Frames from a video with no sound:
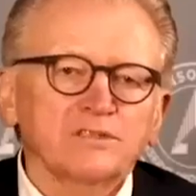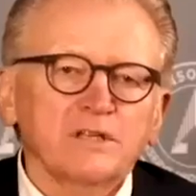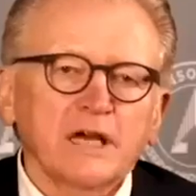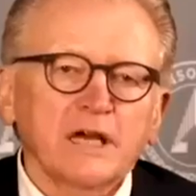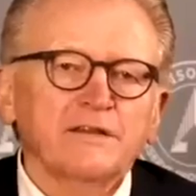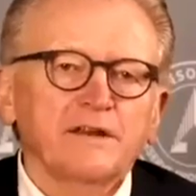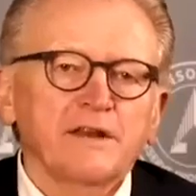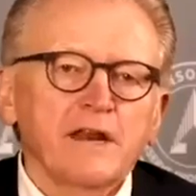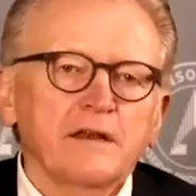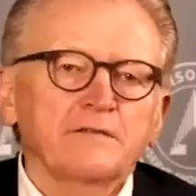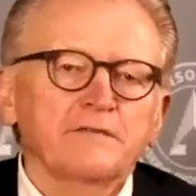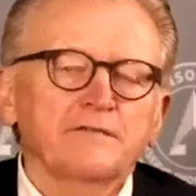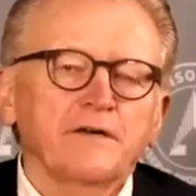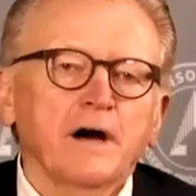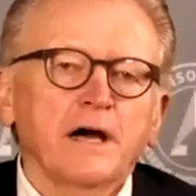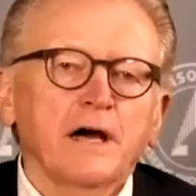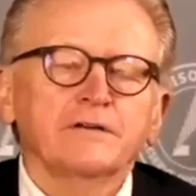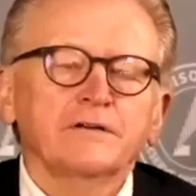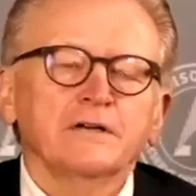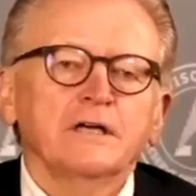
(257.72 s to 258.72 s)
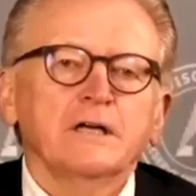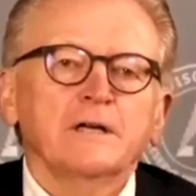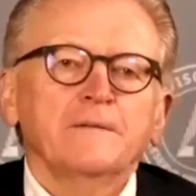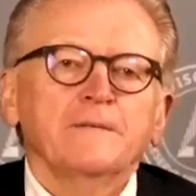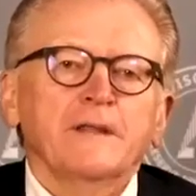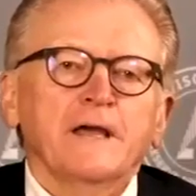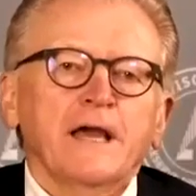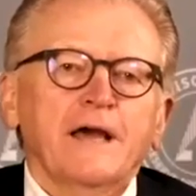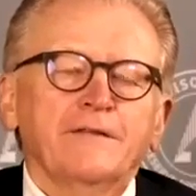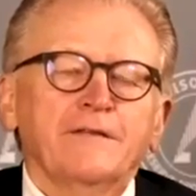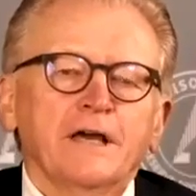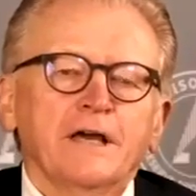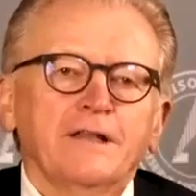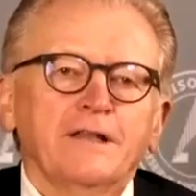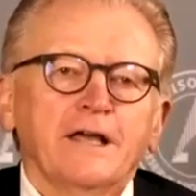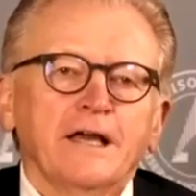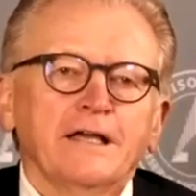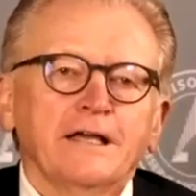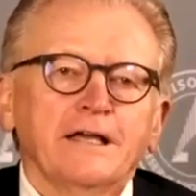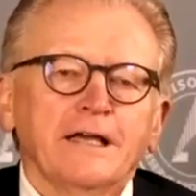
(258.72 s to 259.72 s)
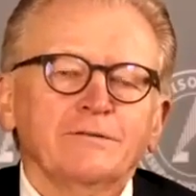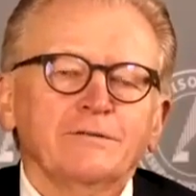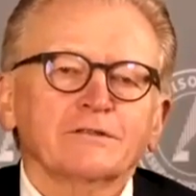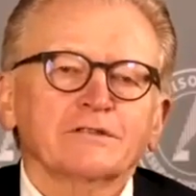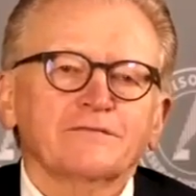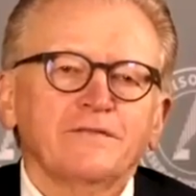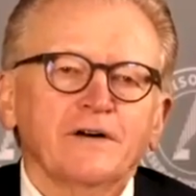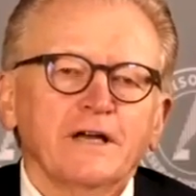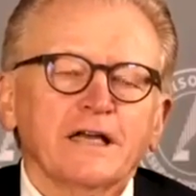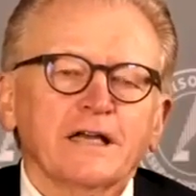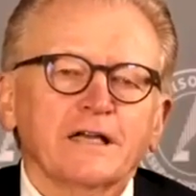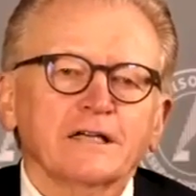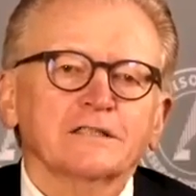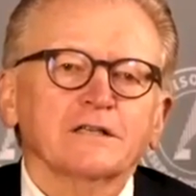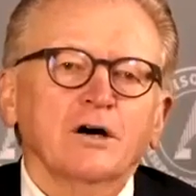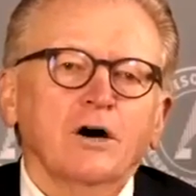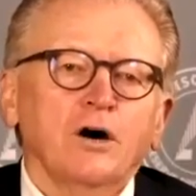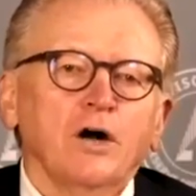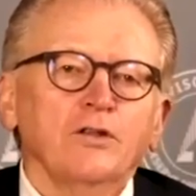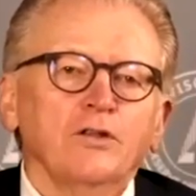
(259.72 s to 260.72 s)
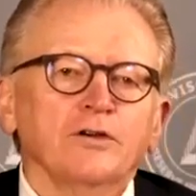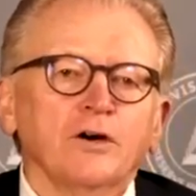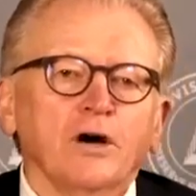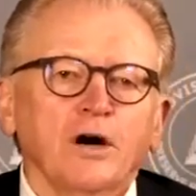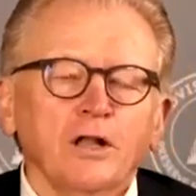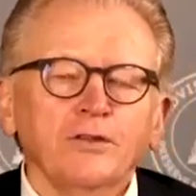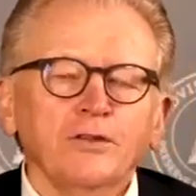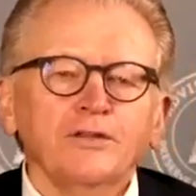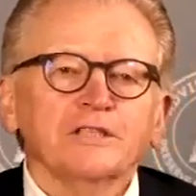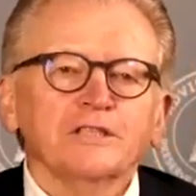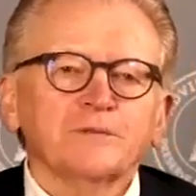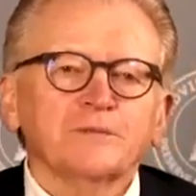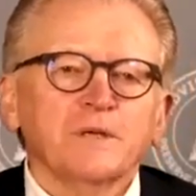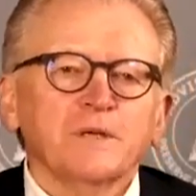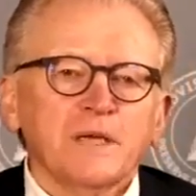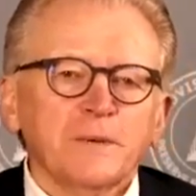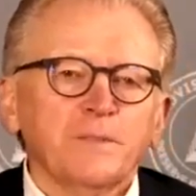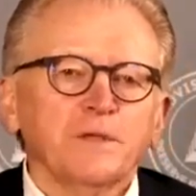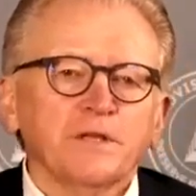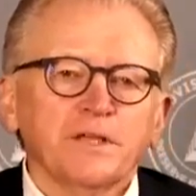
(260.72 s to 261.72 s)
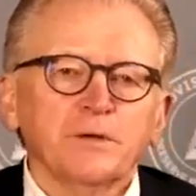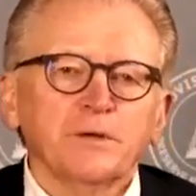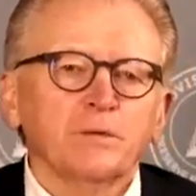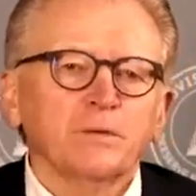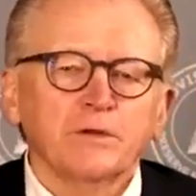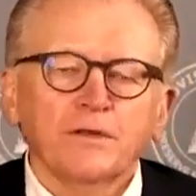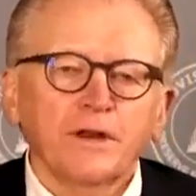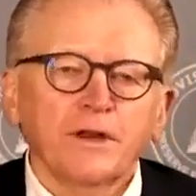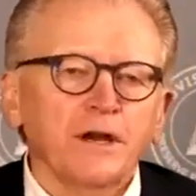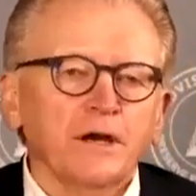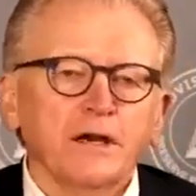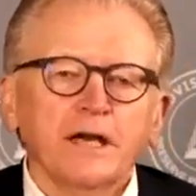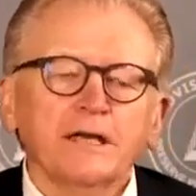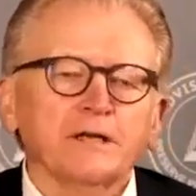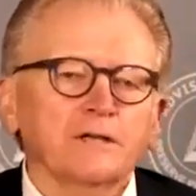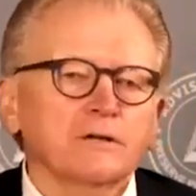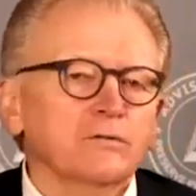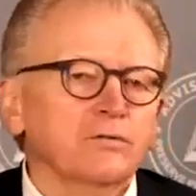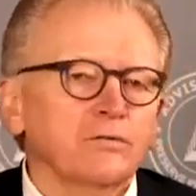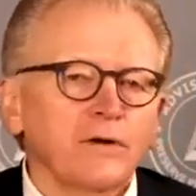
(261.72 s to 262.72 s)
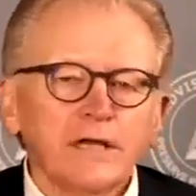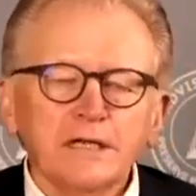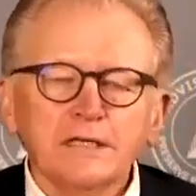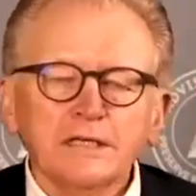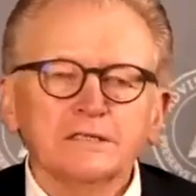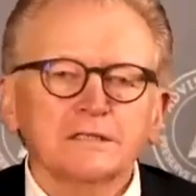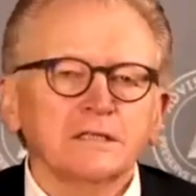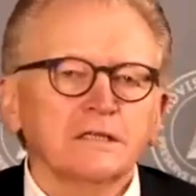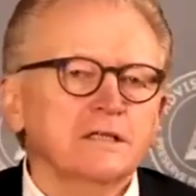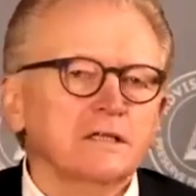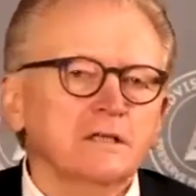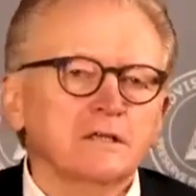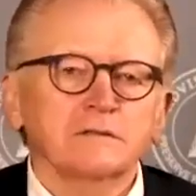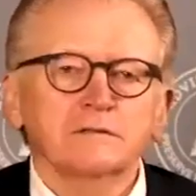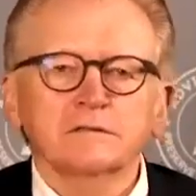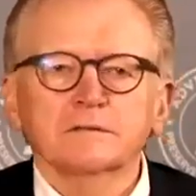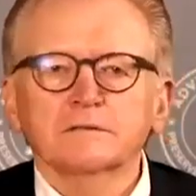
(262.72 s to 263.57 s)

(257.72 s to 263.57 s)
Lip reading: it was, 1985. And it was funny because all these people that were there and crazy,